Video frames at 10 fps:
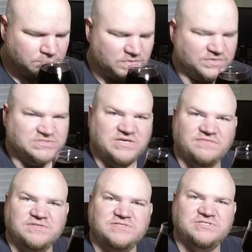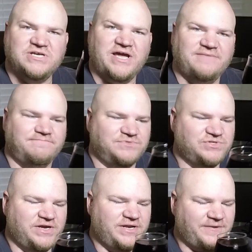Let's give this a shot.
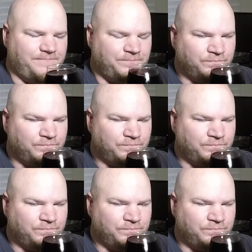Try it out.